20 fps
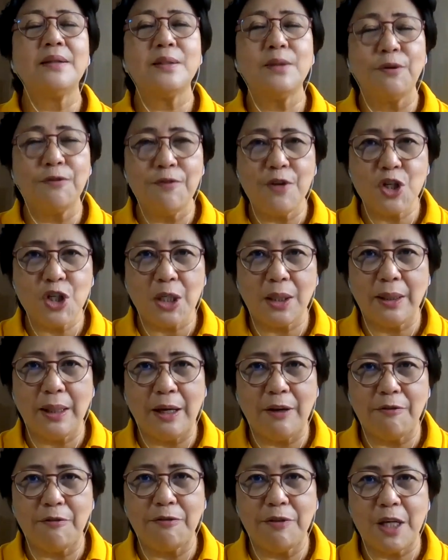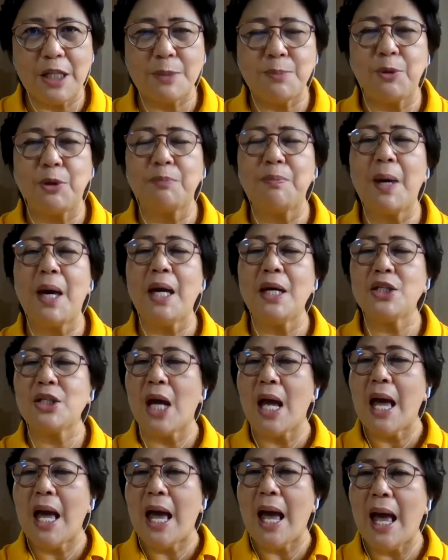That's the official Facebook
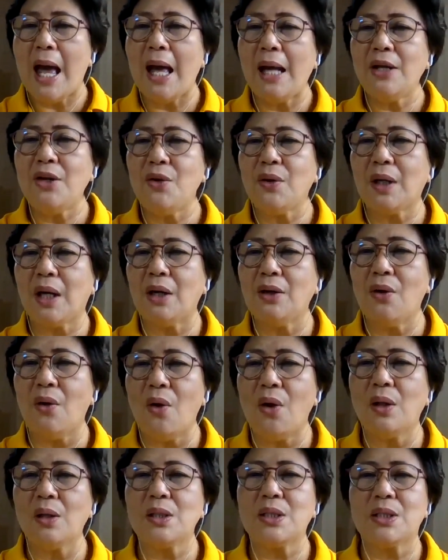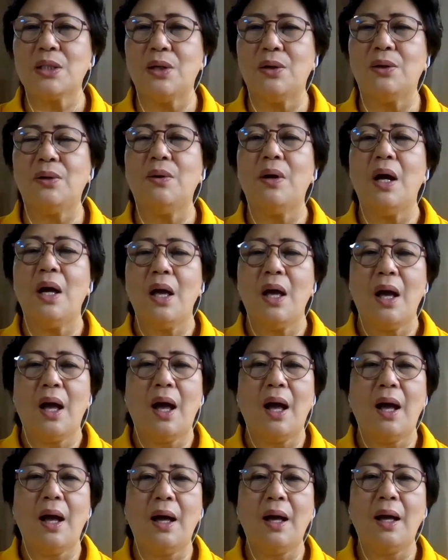page. And you can also
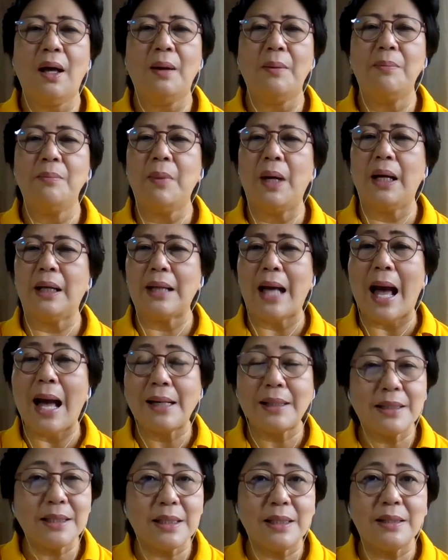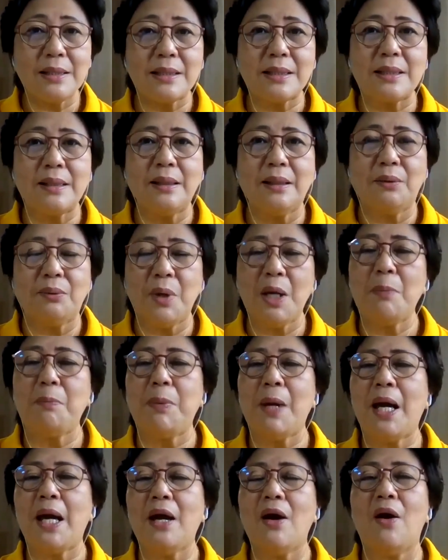access the
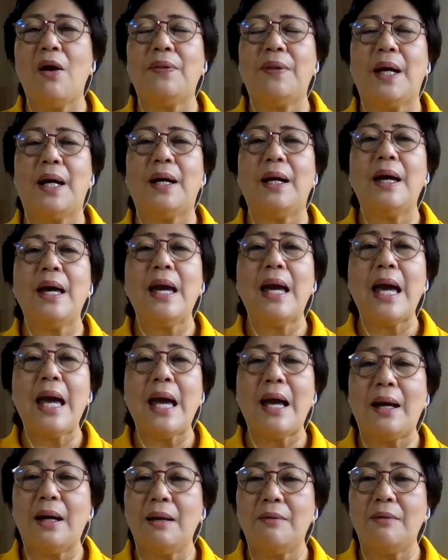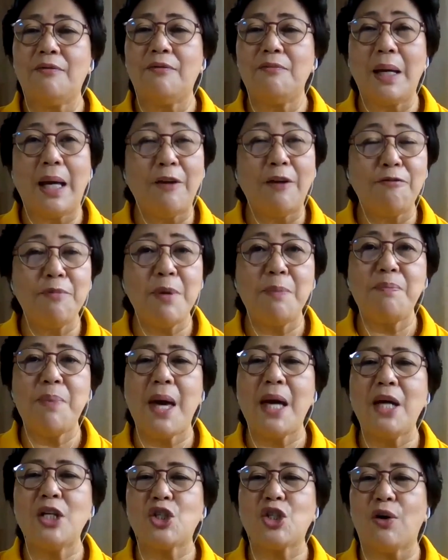replay on the
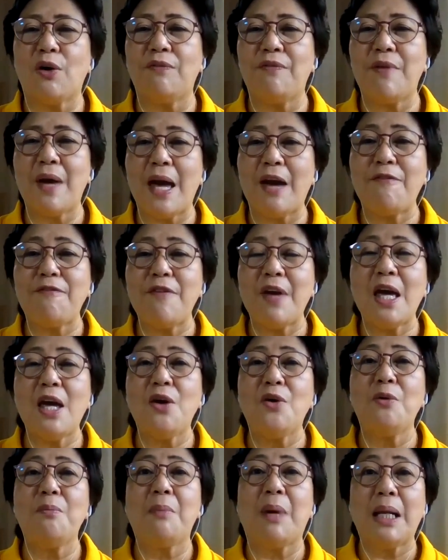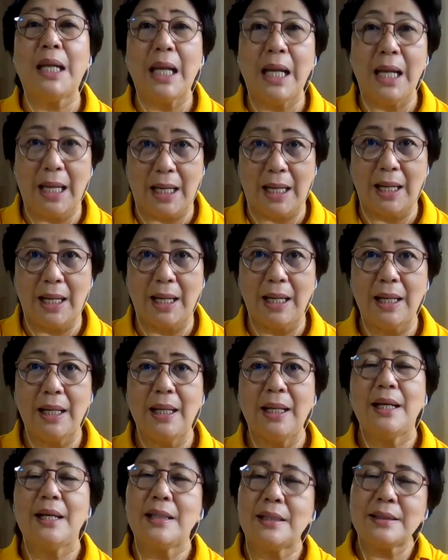FB page of FEU Manila